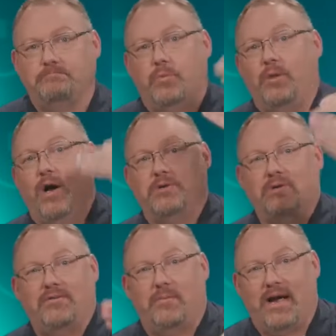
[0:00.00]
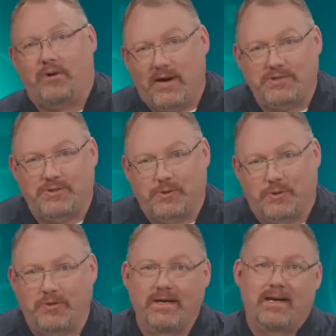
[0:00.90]
We also have a migration
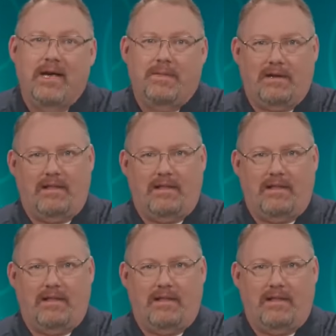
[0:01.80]
tool that will allow